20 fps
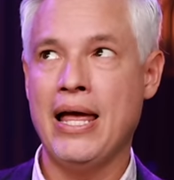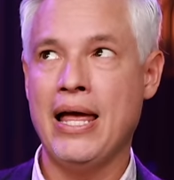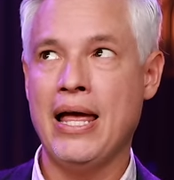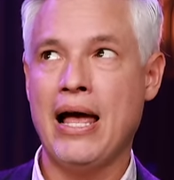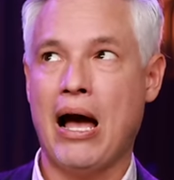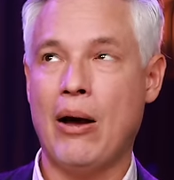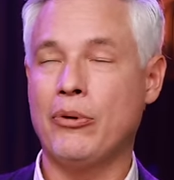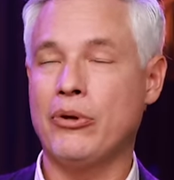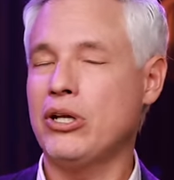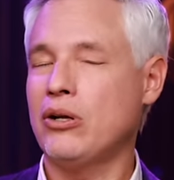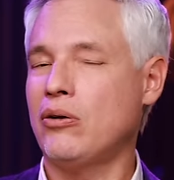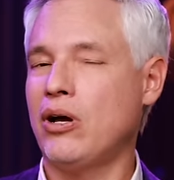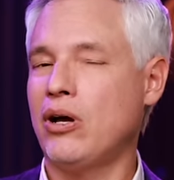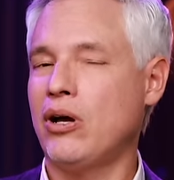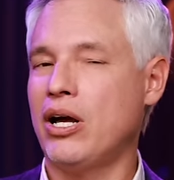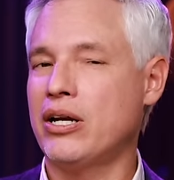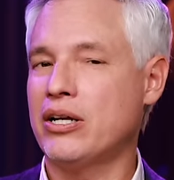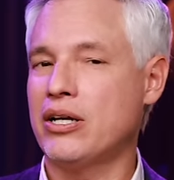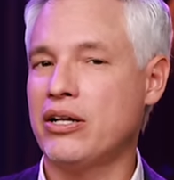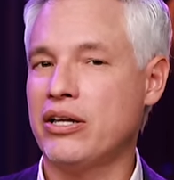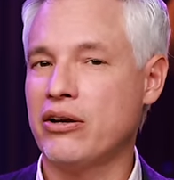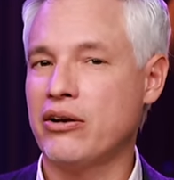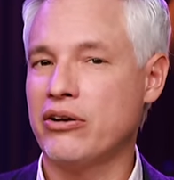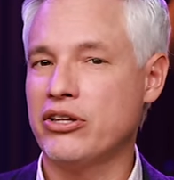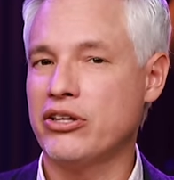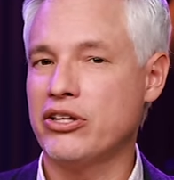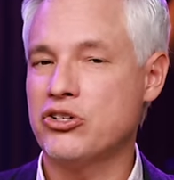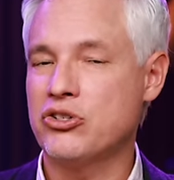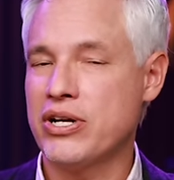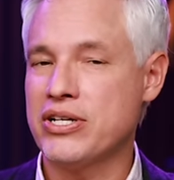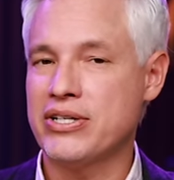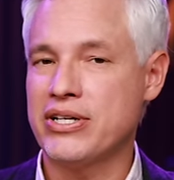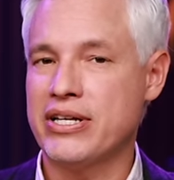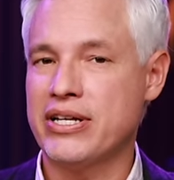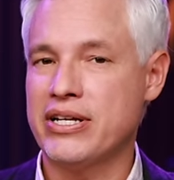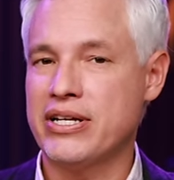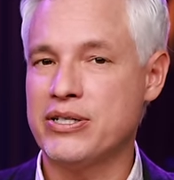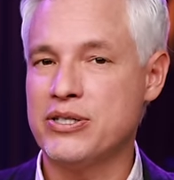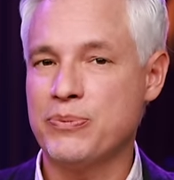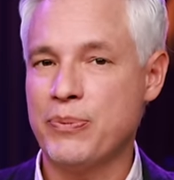I'm a little unclear on the
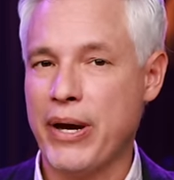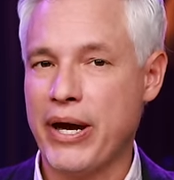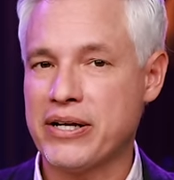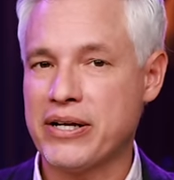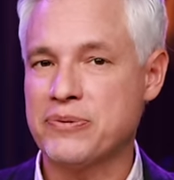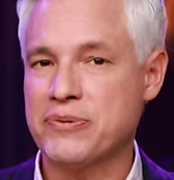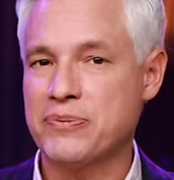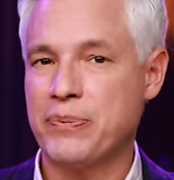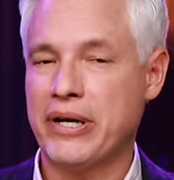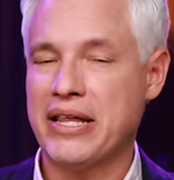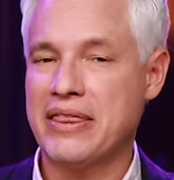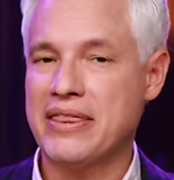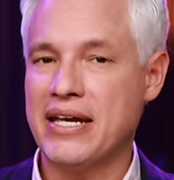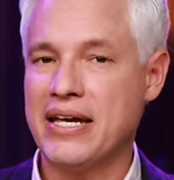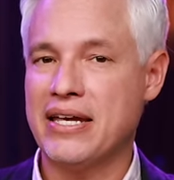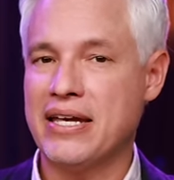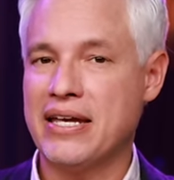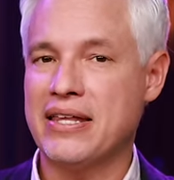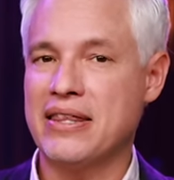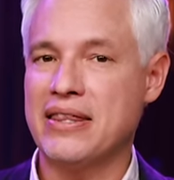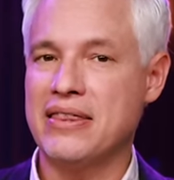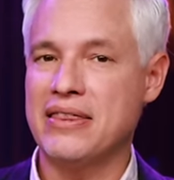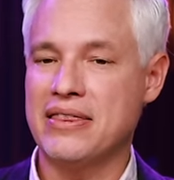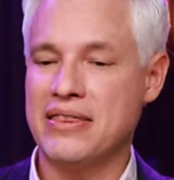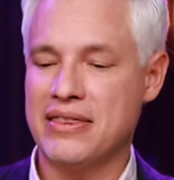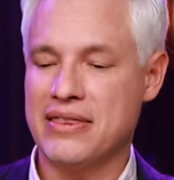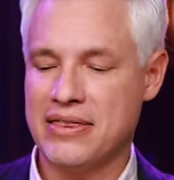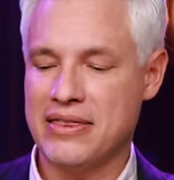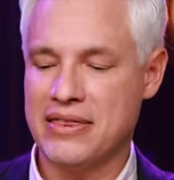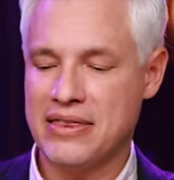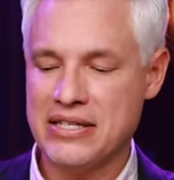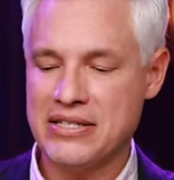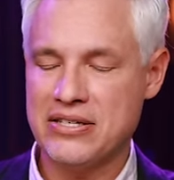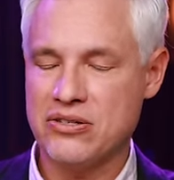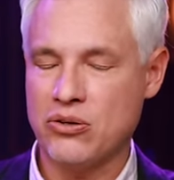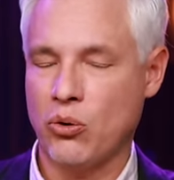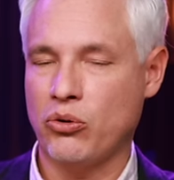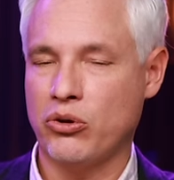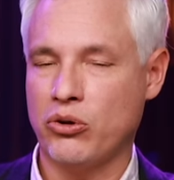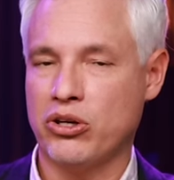translated specs, but I think this is
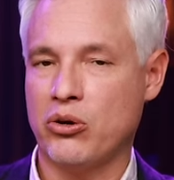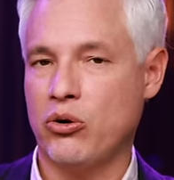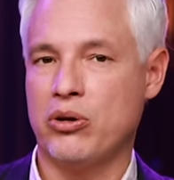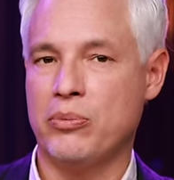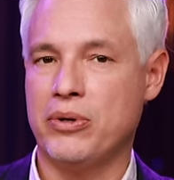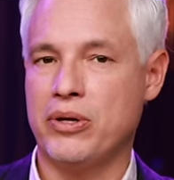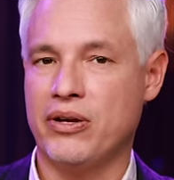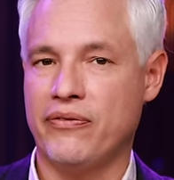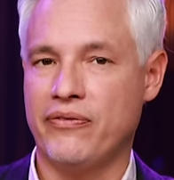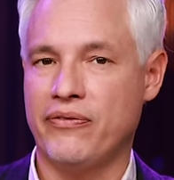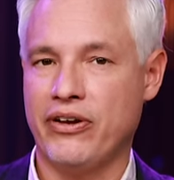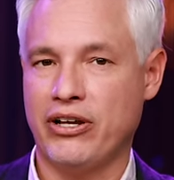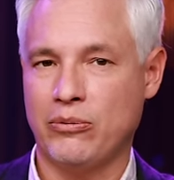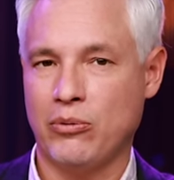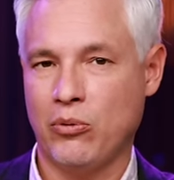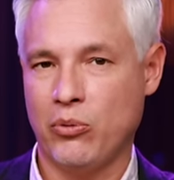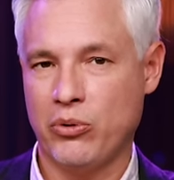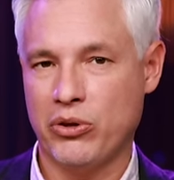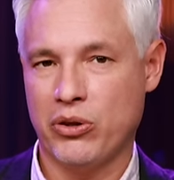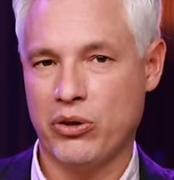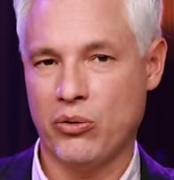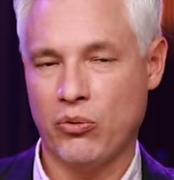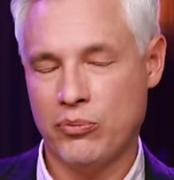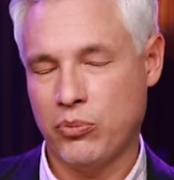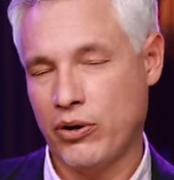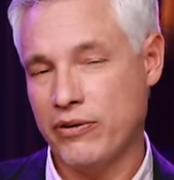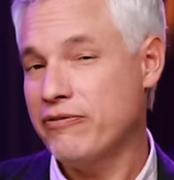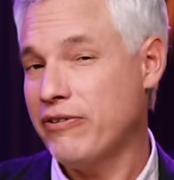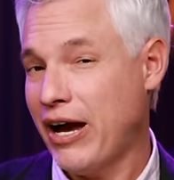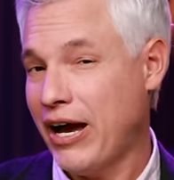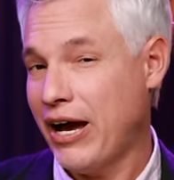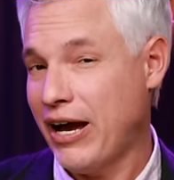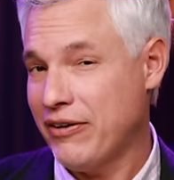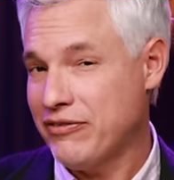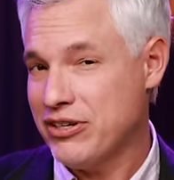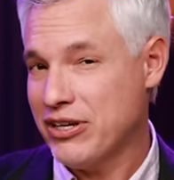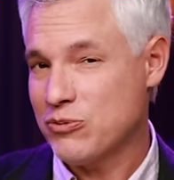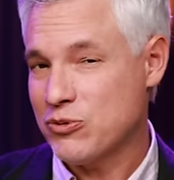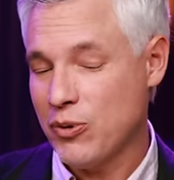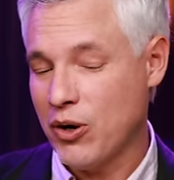only going to be available with a 1.5
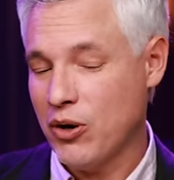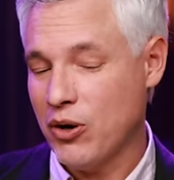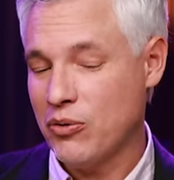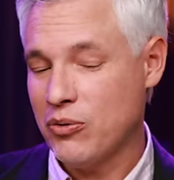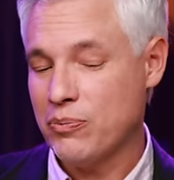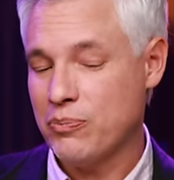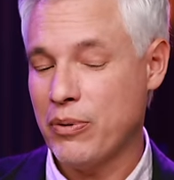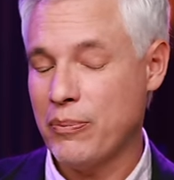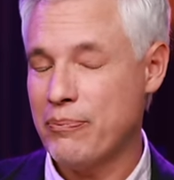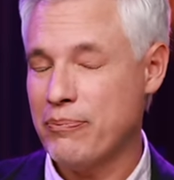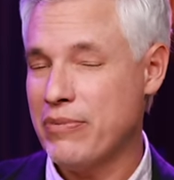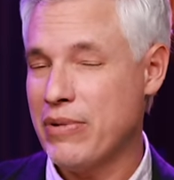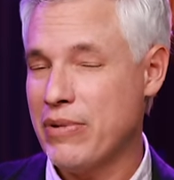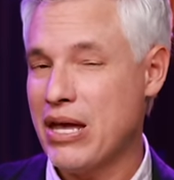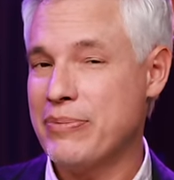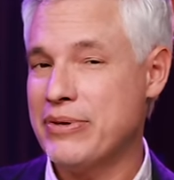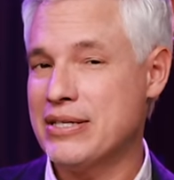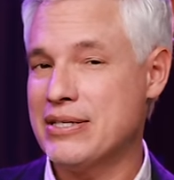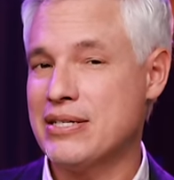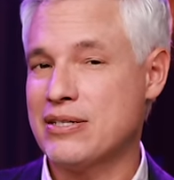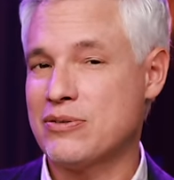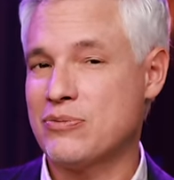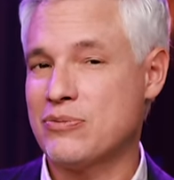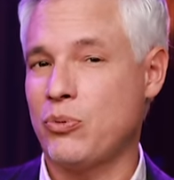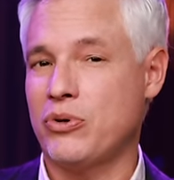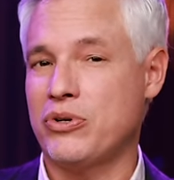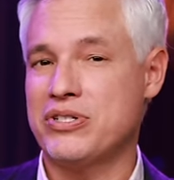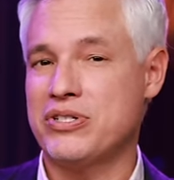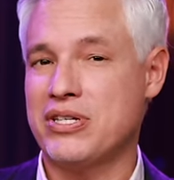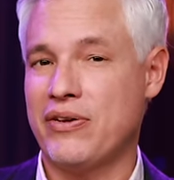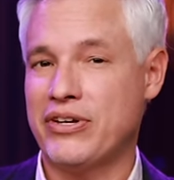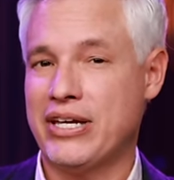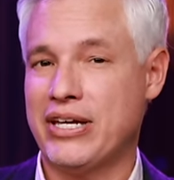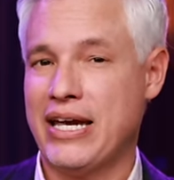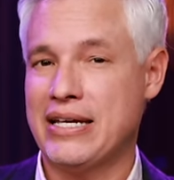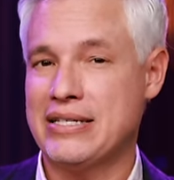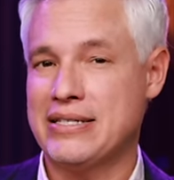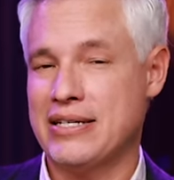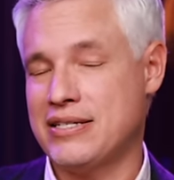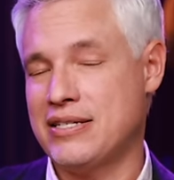times mode, but maybe the 6.7K
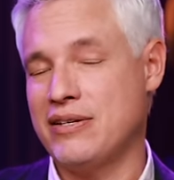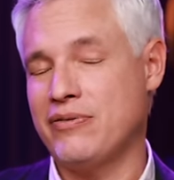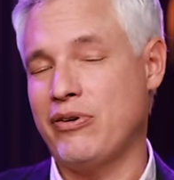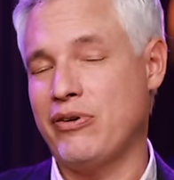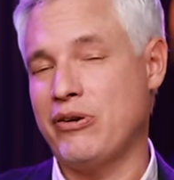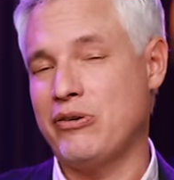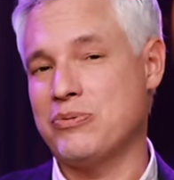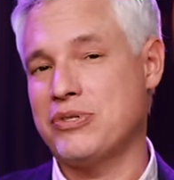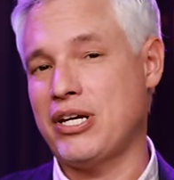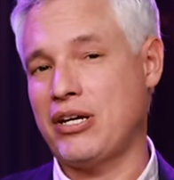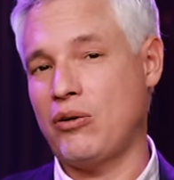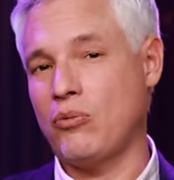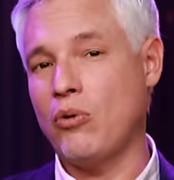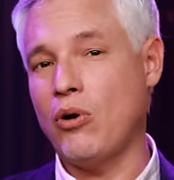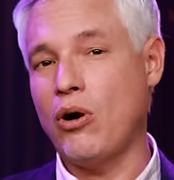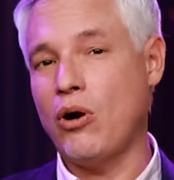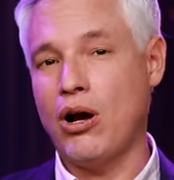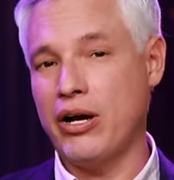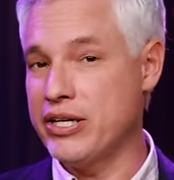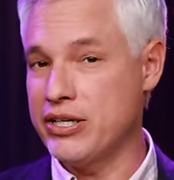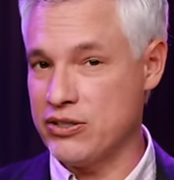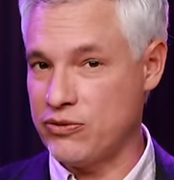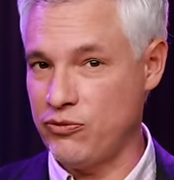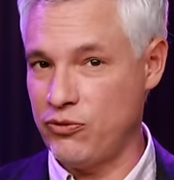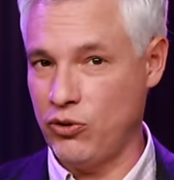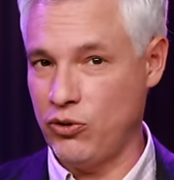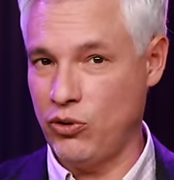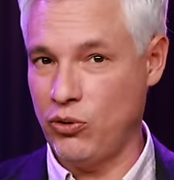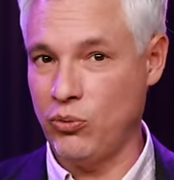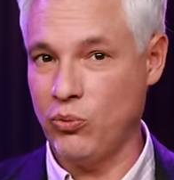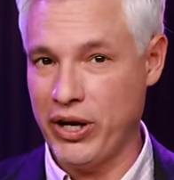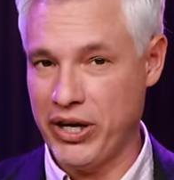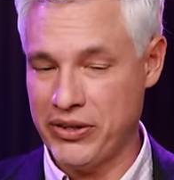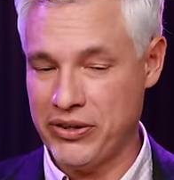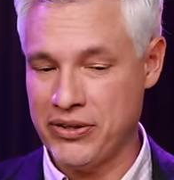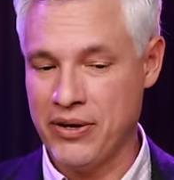60 frames per second raw is full width.